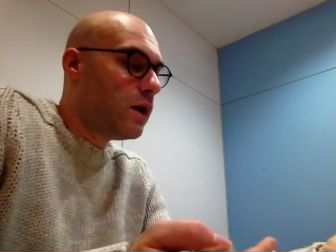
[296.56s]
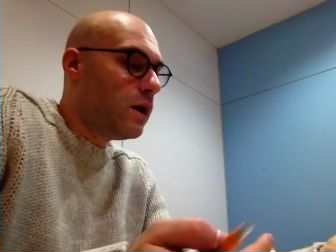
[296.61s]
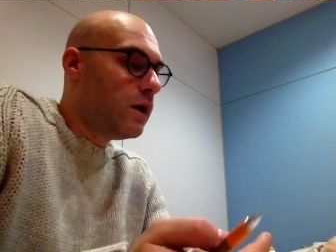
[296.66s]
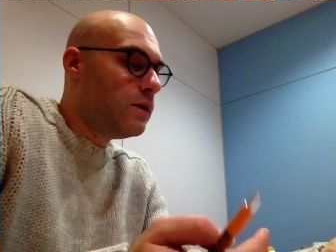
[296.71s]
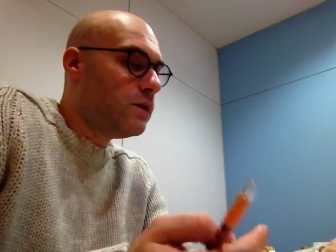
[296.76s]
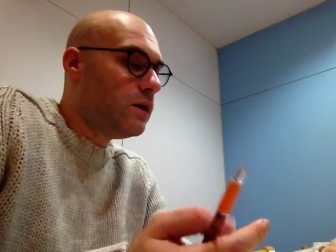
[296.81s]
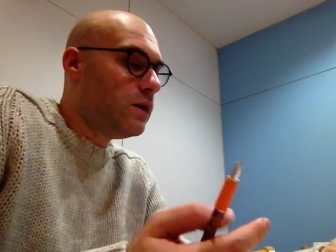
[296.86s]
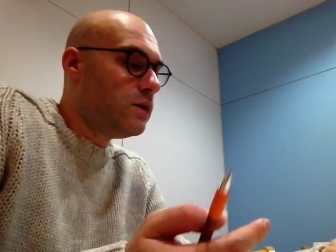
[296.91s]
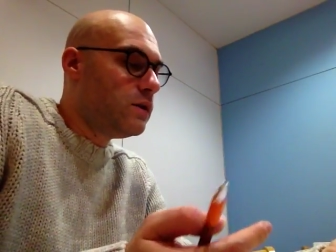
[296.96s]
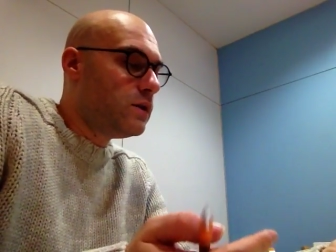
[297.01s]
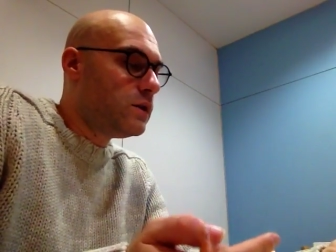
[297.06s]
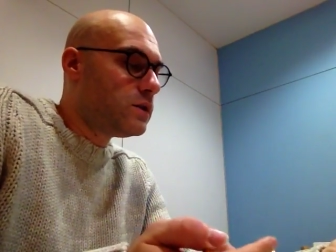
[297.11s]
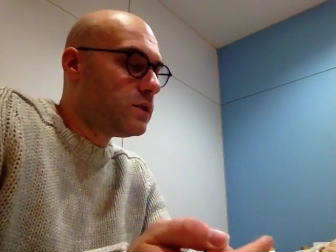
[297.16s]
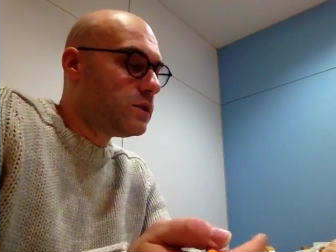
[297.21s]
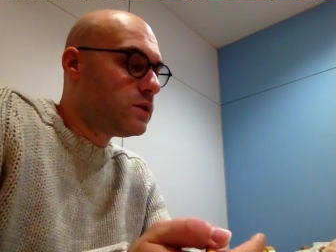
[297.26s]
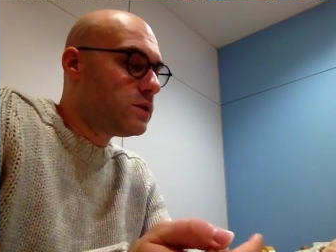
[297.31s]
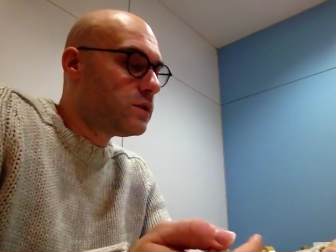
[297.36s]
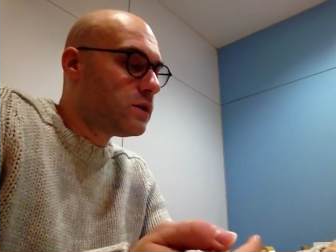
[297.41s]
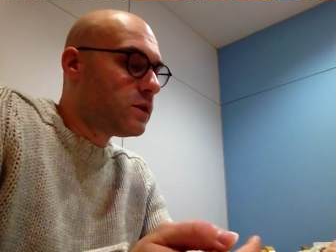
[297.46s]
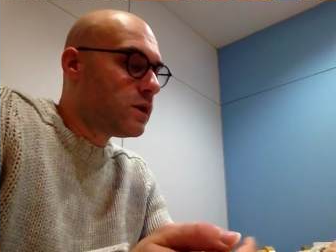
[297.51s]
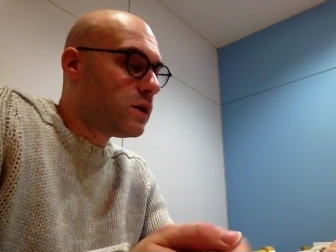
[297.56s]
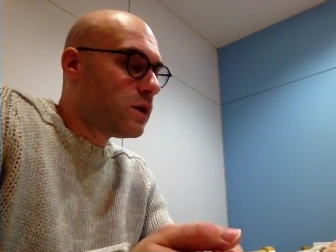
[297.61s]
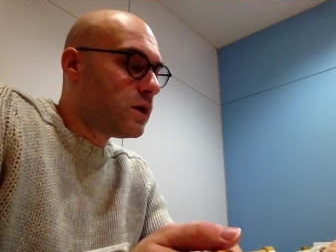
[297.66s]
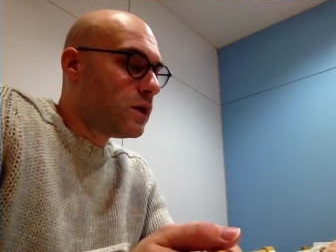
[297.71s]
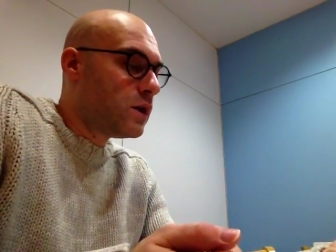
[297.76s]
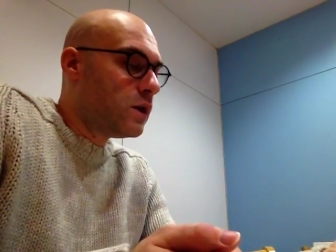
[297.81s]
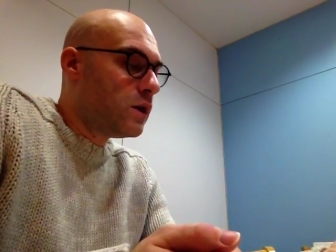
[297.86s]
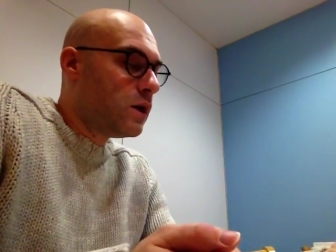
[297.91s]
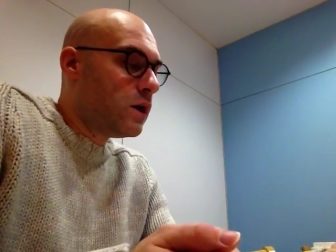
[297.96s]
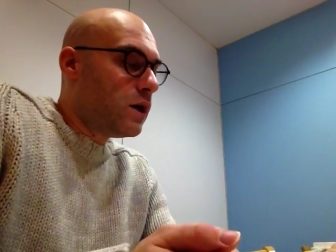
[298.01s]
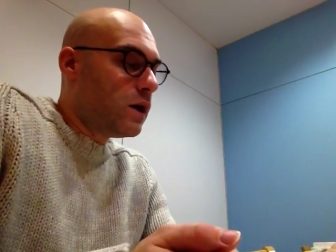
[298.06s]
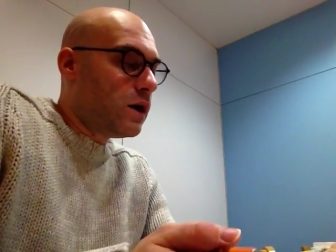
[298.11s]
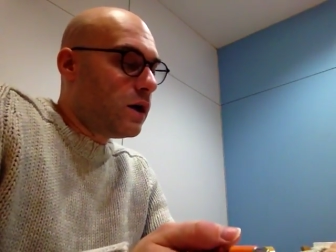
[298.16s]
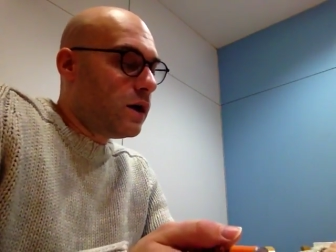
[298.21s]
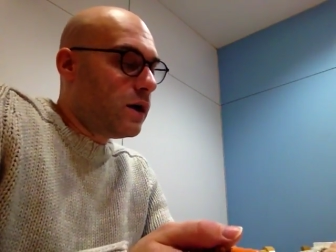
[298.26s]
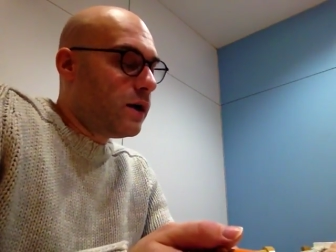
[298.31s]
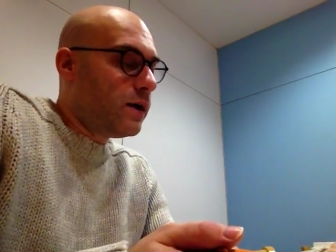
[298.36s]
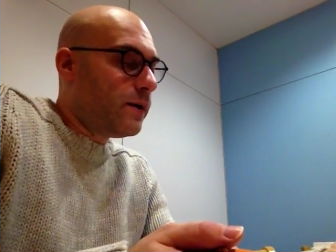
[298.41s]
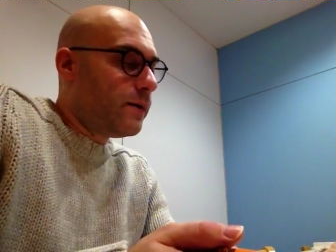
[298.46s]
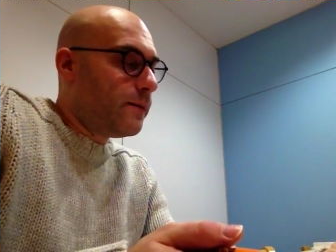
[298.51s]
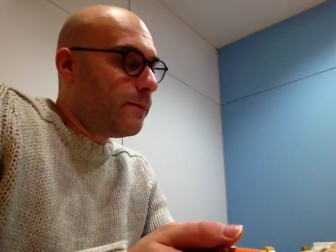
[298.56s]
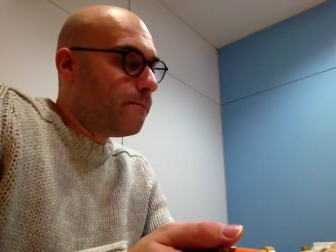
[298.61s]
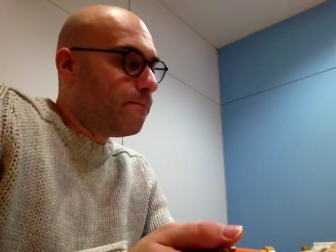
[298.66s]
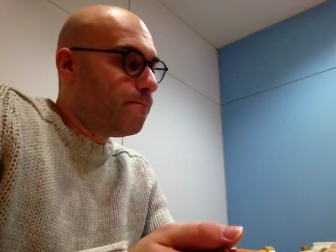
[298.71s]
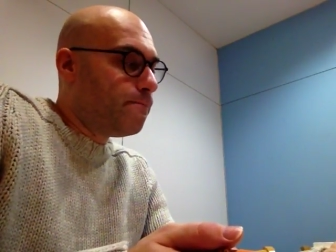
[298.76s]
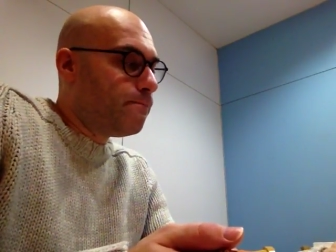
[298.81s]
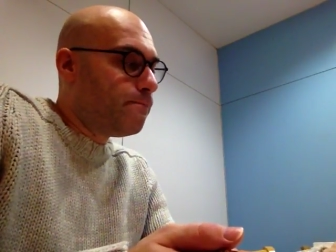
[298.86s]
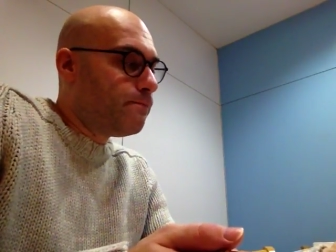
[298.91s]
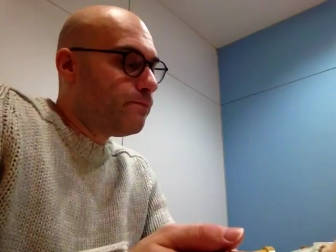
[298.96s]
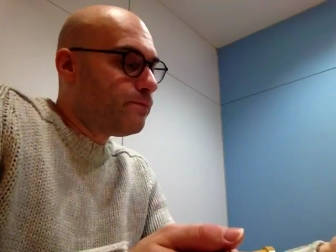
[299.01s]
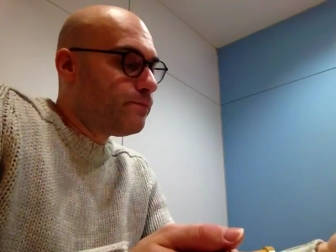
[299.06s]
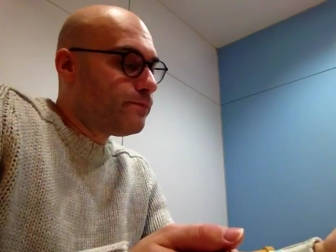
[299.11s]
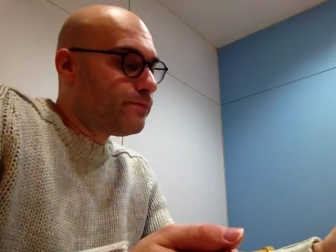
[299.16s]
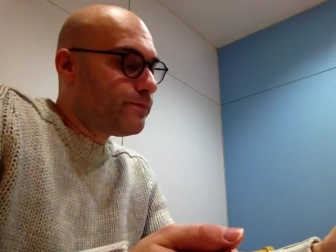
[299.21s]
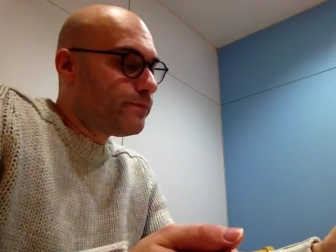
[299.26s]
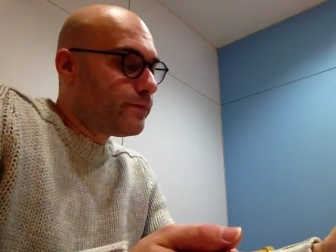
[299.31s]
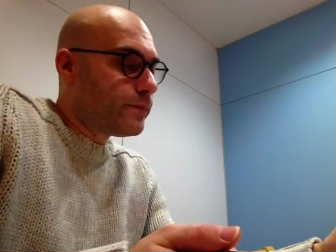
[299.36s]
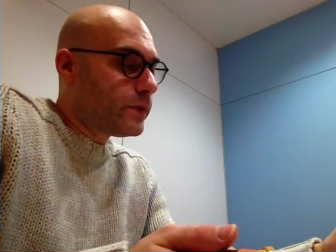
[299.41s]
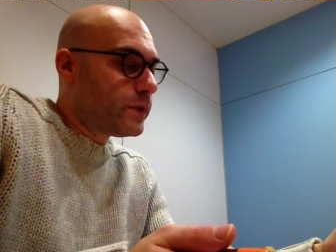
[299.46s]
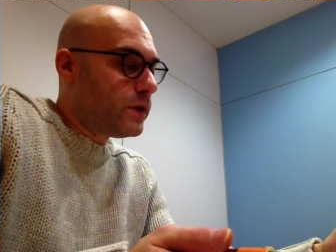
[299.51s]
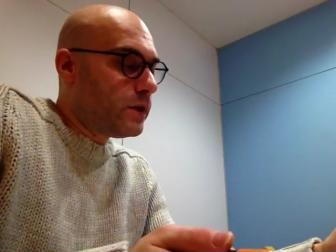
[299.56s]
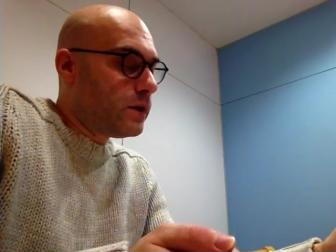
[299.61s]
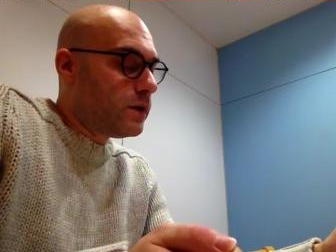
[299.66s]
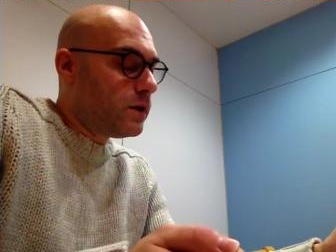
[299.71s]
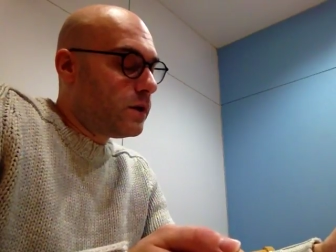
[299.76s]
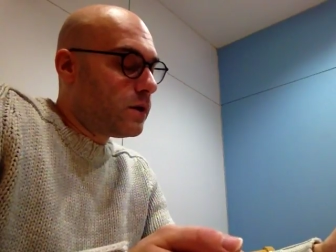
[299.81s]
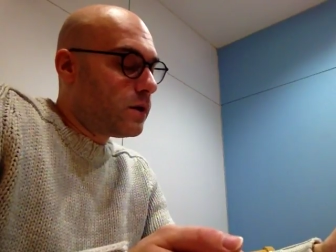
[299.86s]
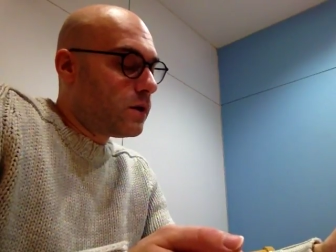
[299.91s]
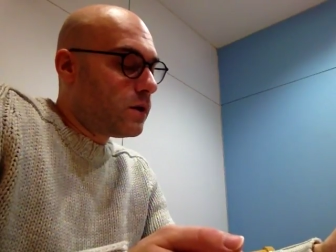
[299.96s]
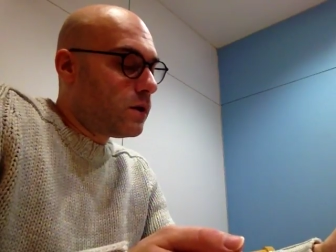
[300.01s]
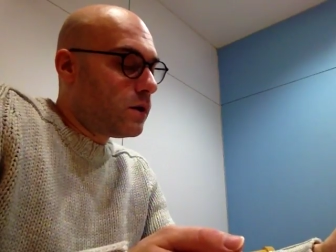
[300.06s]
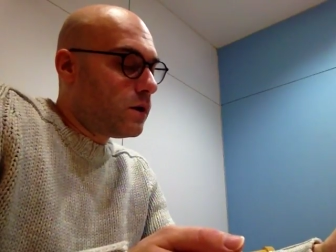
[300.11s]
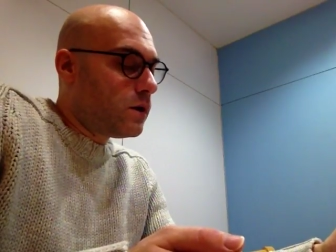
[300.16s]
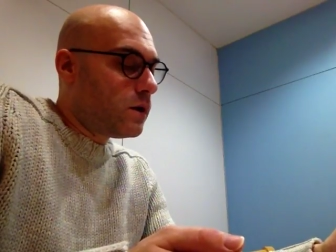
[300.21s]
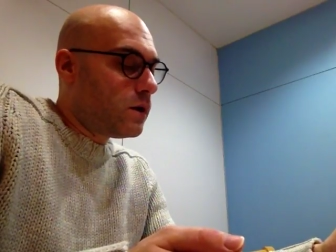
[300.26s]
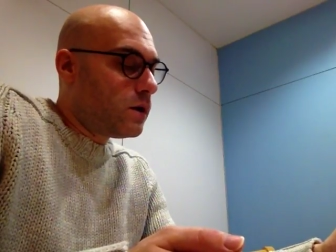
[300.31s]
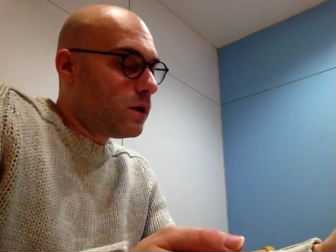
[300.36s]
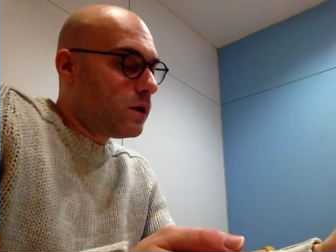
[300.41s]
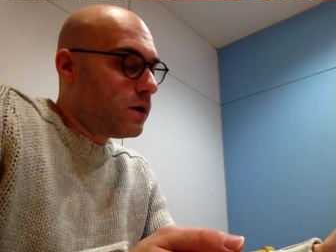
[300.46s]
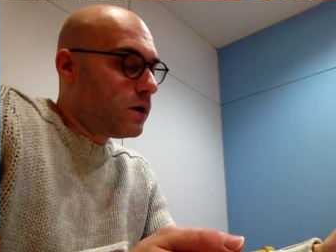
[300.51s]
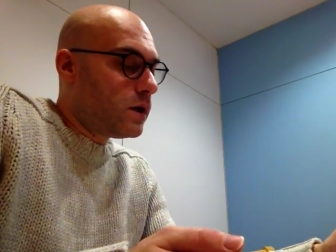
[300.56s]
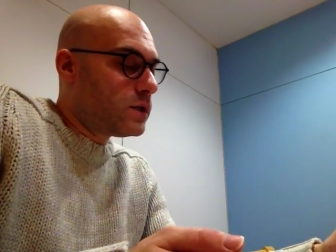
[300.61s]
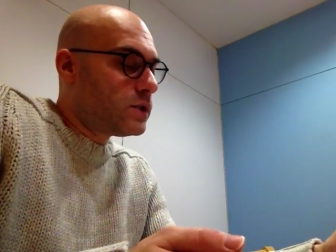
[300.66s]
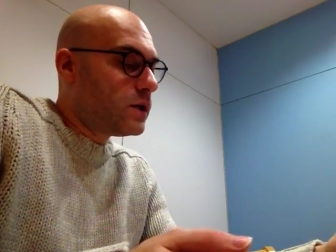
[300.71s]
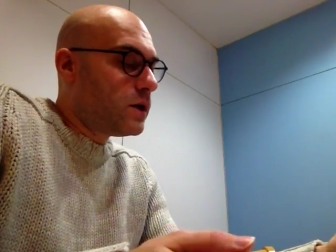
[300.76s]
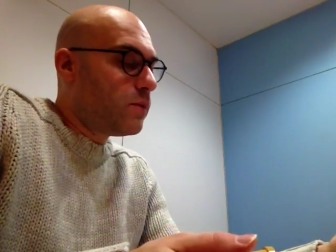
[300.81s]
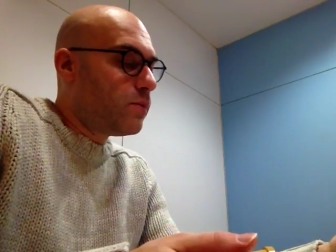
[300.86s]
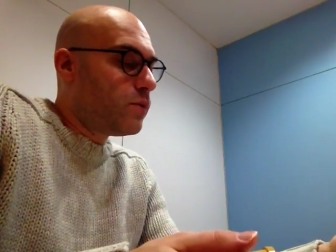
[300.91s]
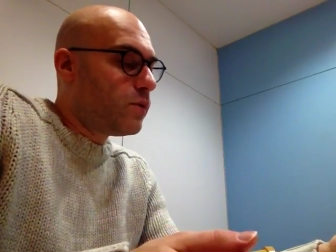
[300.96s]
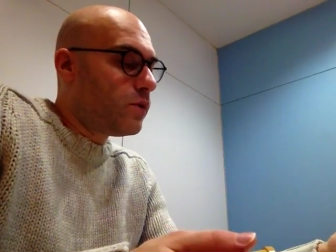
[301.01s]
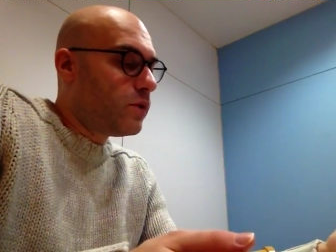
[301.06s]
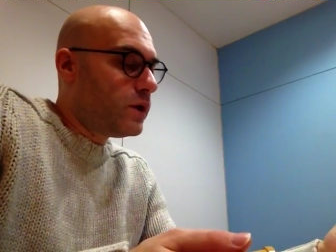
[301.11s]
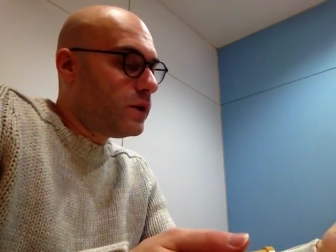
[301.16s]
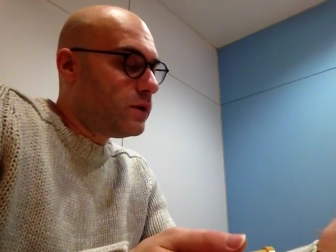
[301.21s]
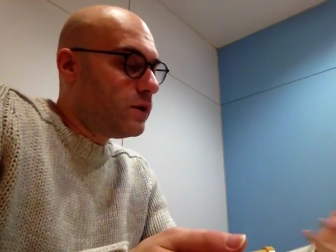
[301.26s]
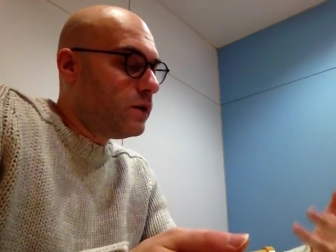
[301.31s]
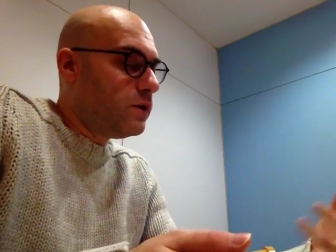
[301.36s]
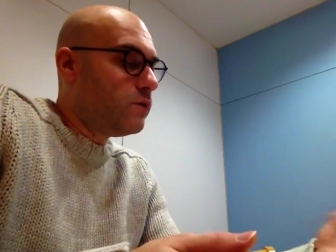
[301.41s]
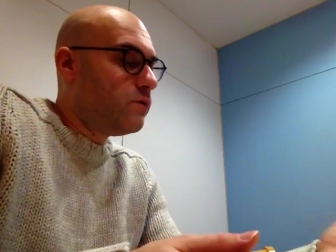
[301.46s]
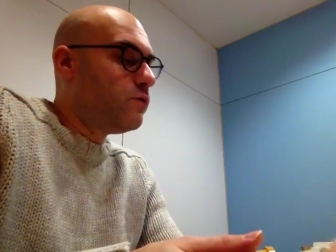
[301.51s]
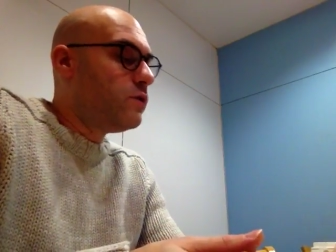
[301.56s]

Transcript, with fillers: in, in this. Um, uh, example in, in the